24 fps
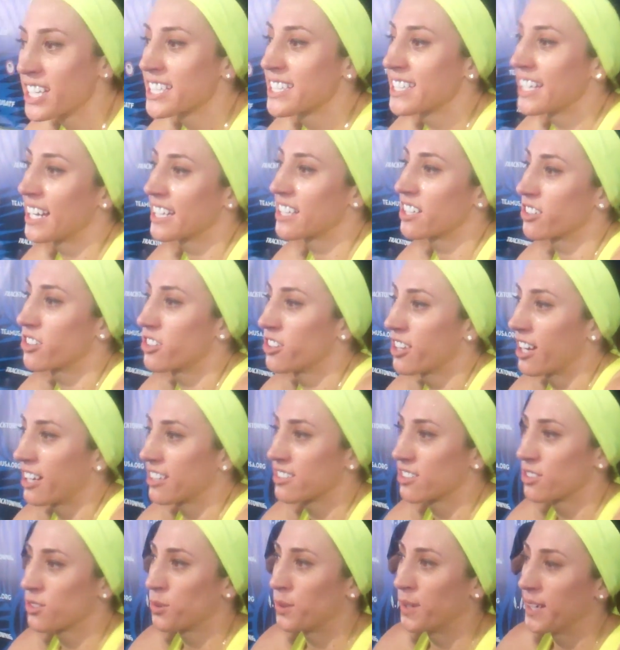not till
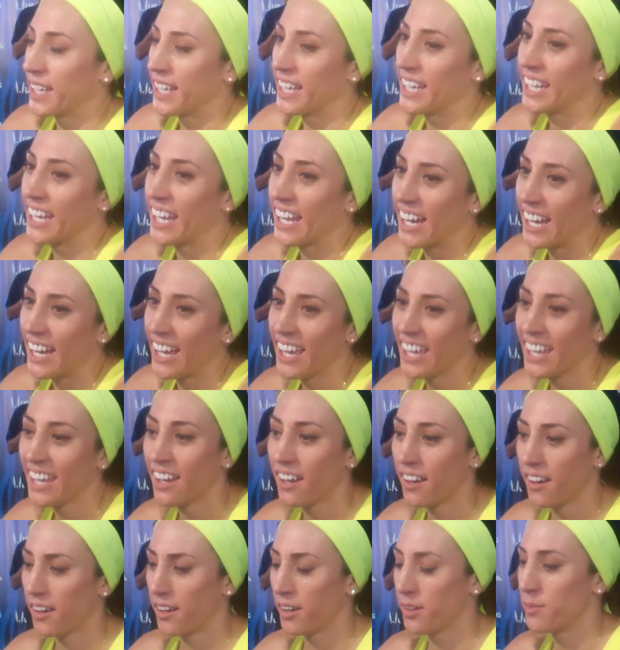2020, okay.
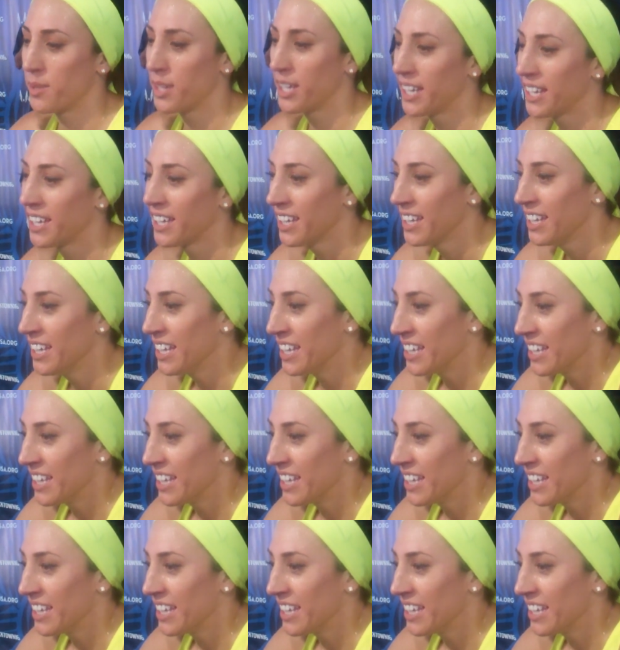Yeah.